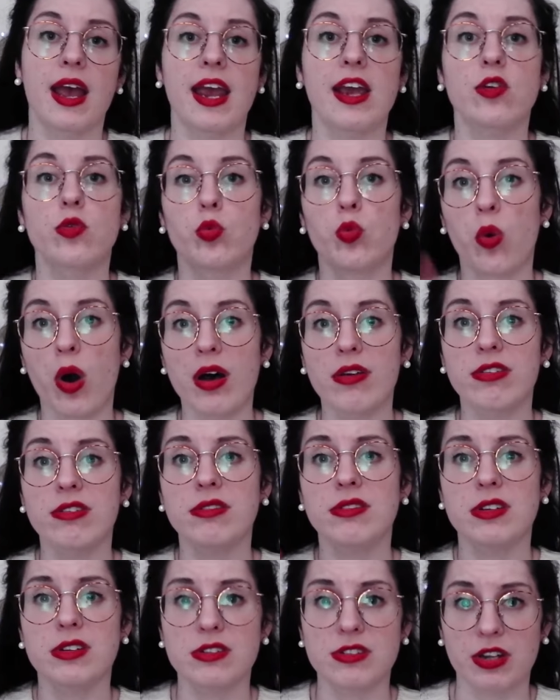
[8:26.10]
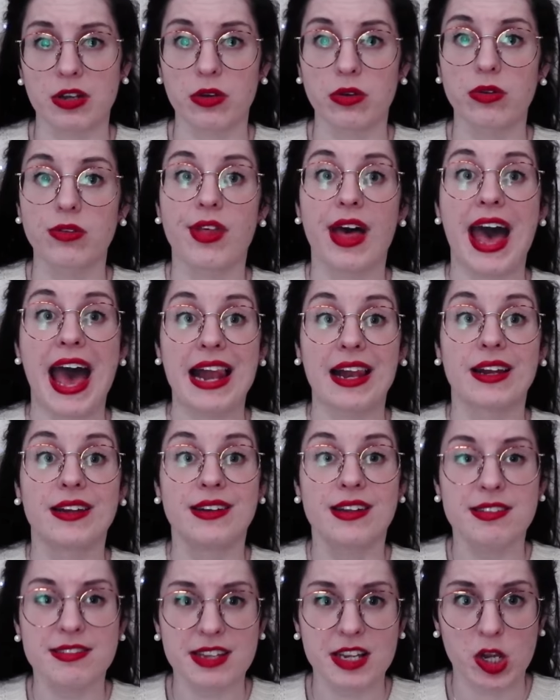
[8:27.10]
It wasn't until the
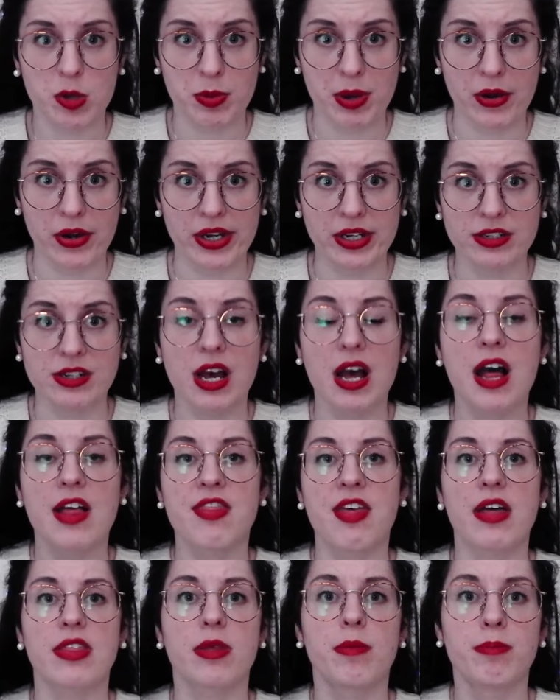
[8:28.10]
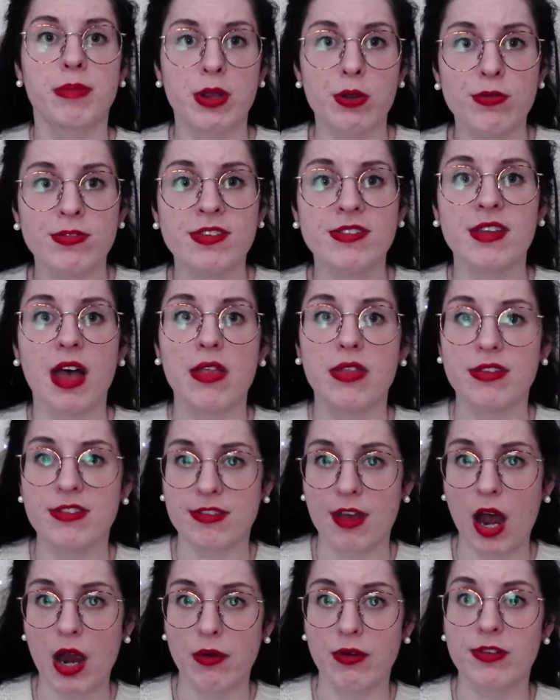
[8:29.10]
Hellenistic period that the muses and the
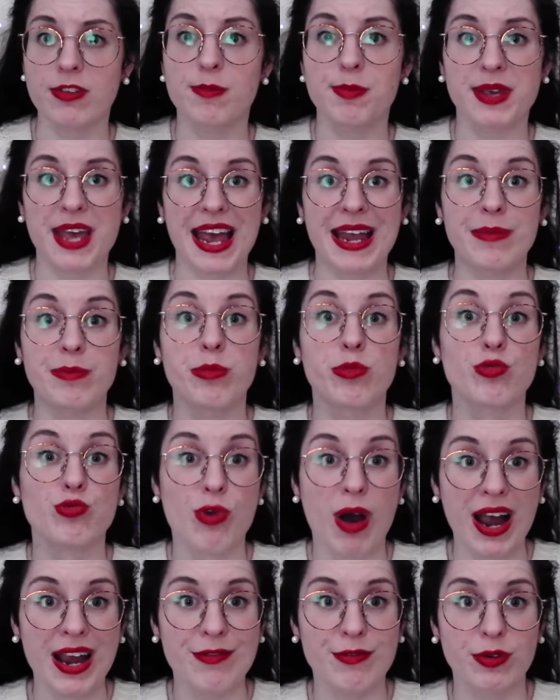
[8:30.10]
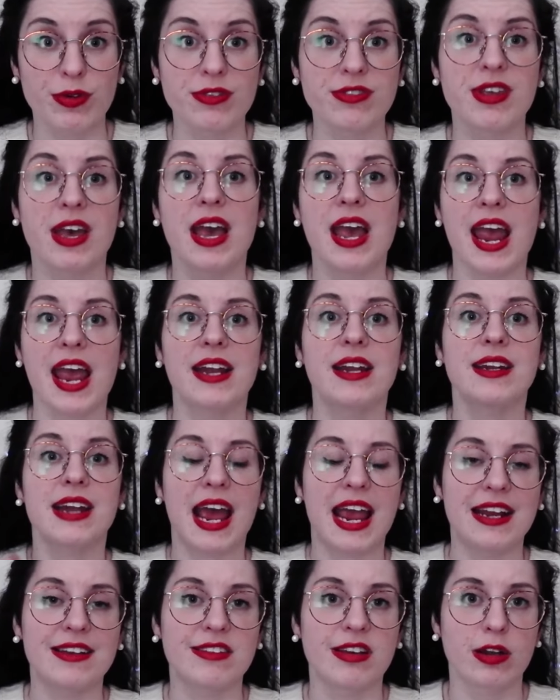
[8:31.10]
sirens became rivals in
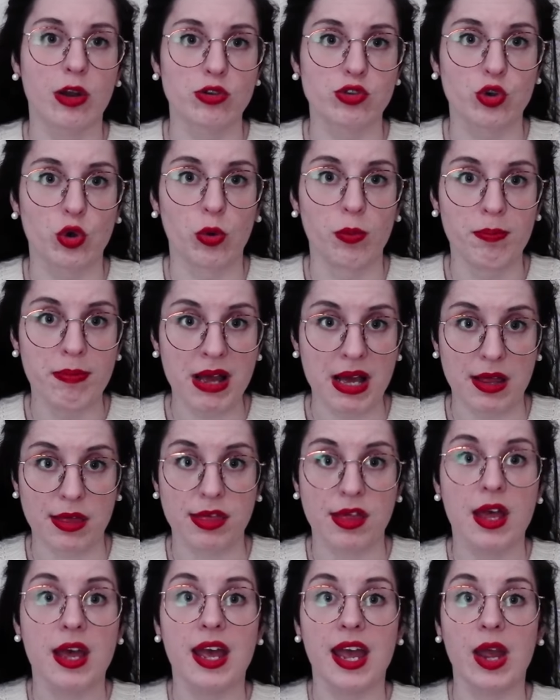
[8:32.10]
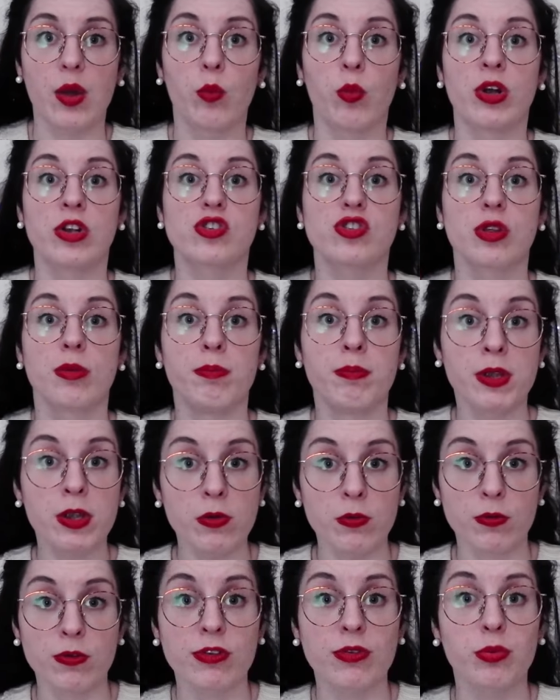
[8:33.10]
an etiological myth in which the
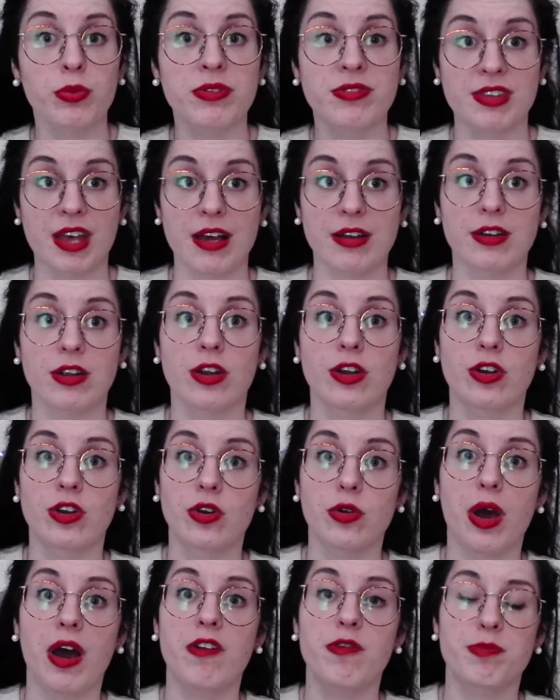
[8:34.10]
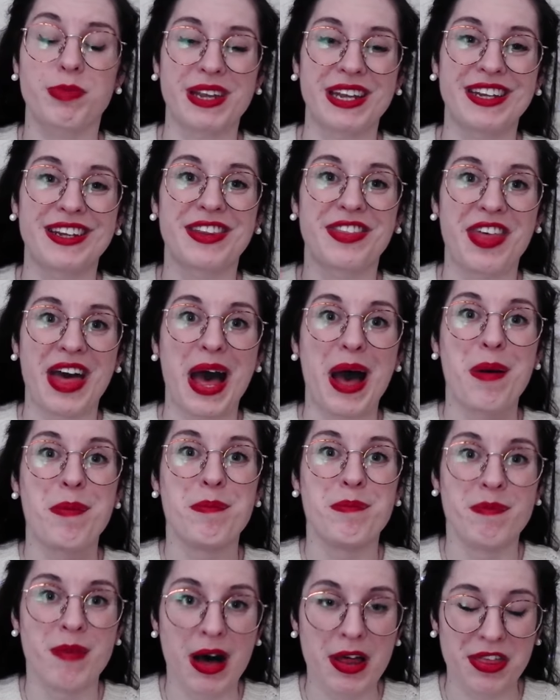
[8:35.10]
muse was said to have been their
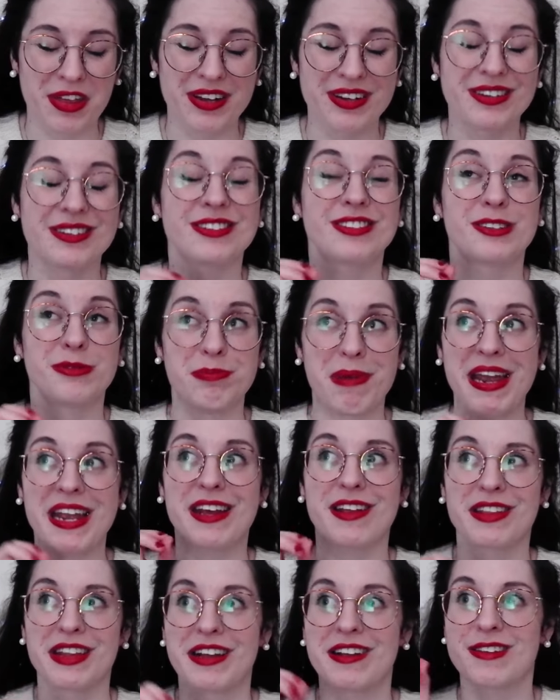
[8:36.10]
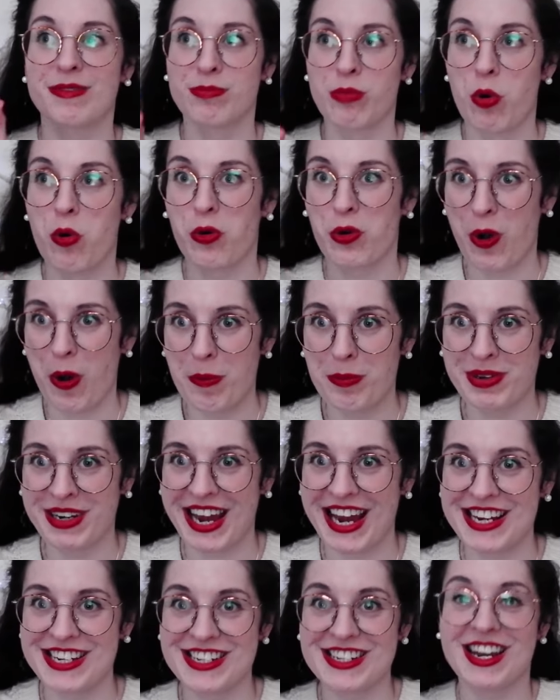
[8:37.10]
mother, to make things more
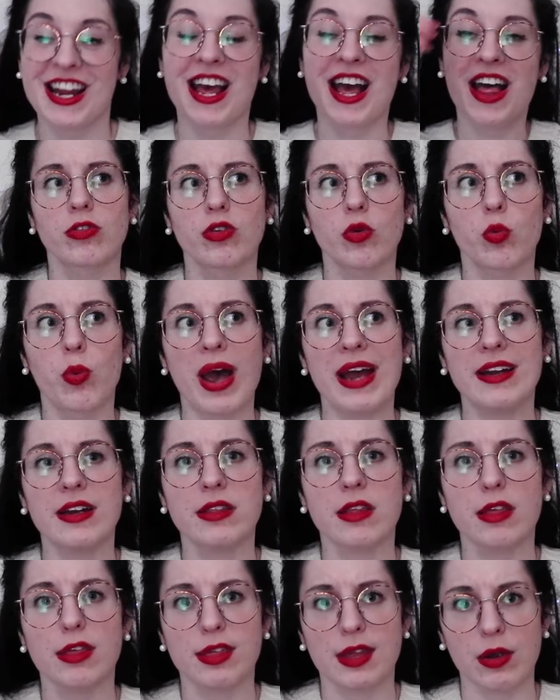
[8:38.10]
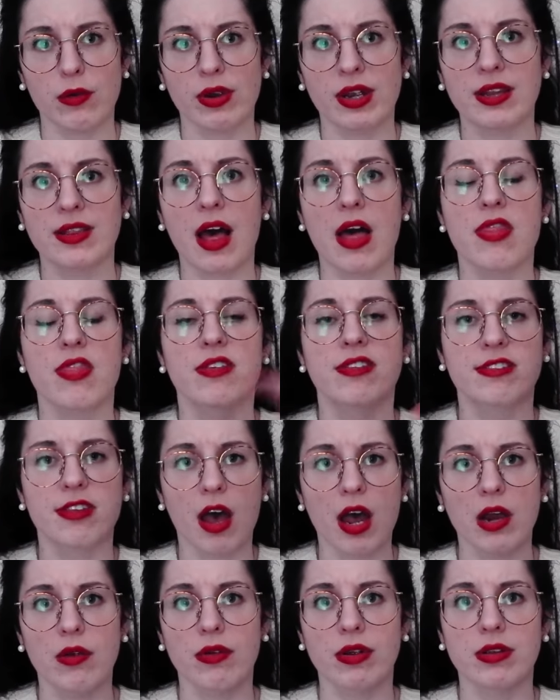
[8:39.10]
complicated. So where did the theory that the
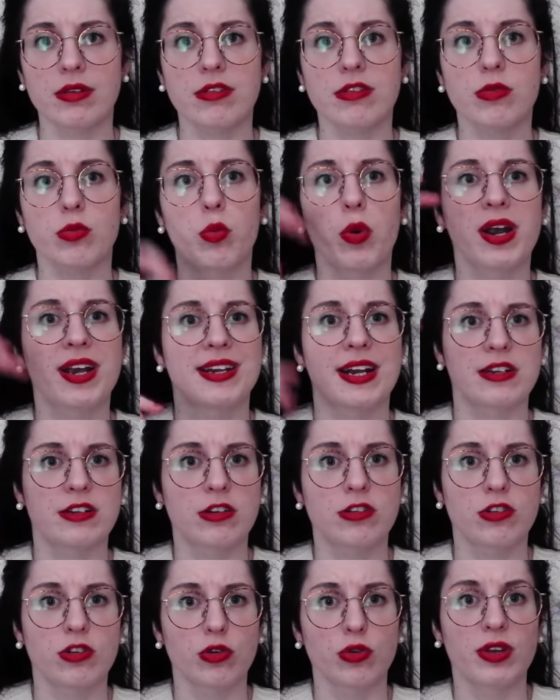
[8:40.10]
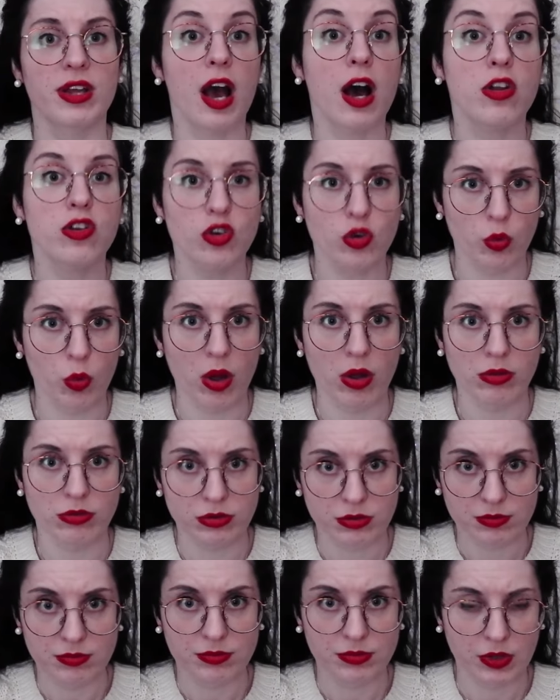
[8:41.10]
sirens were connected to the
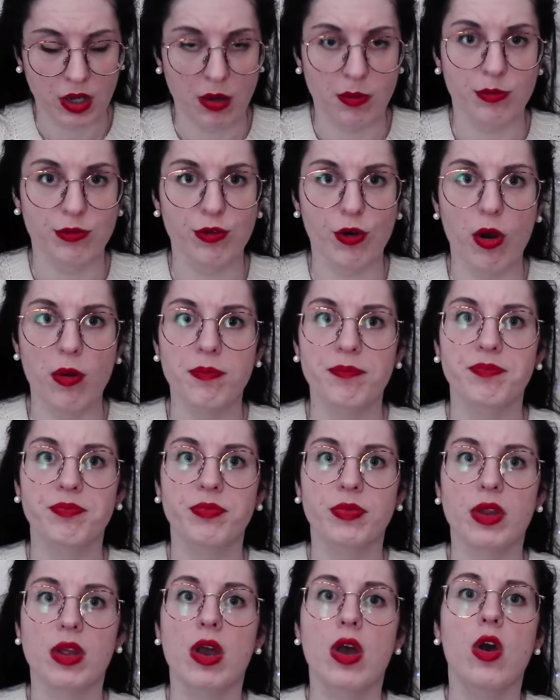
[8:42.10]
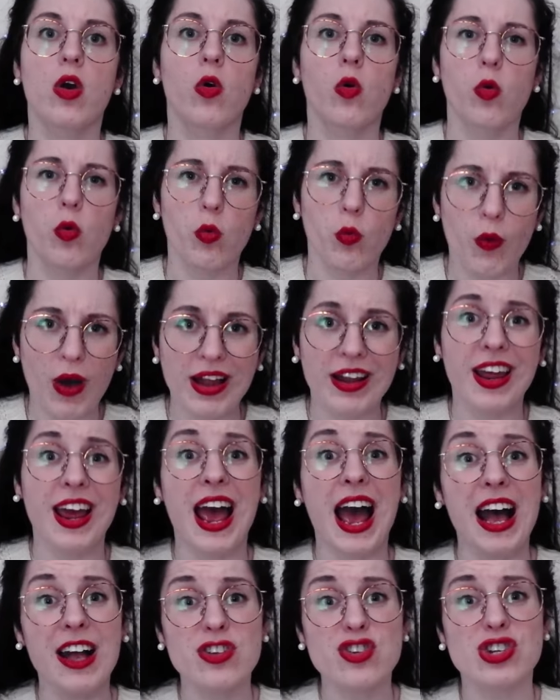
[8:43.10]
underworld come from? Well,
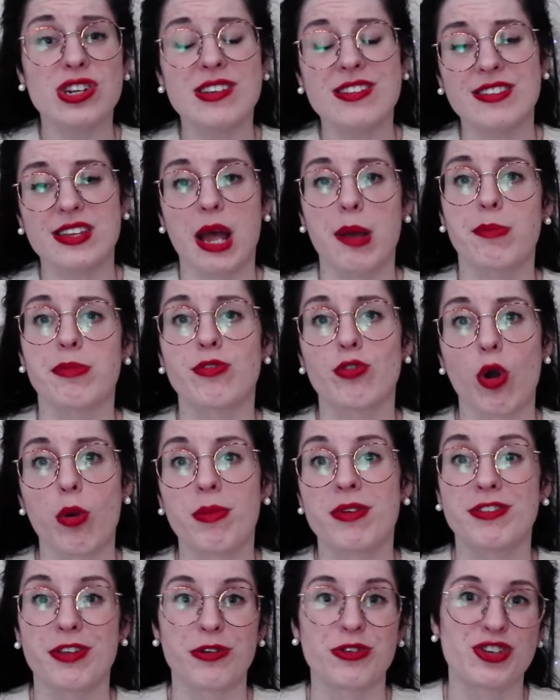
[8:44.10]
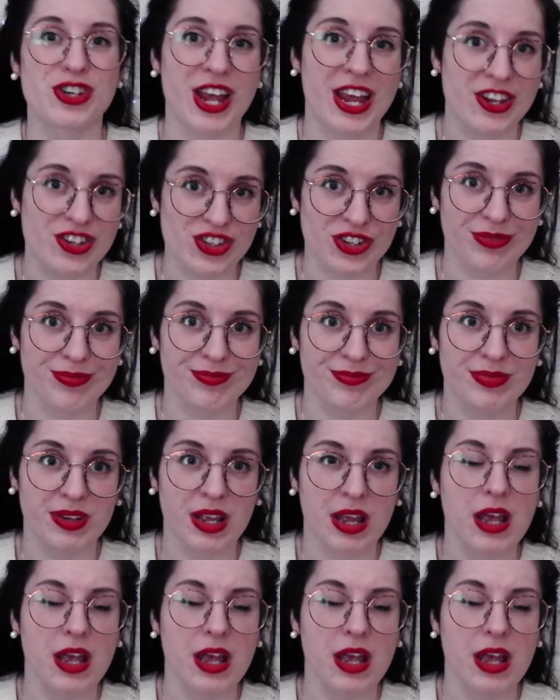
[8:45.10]
it actually stems from association.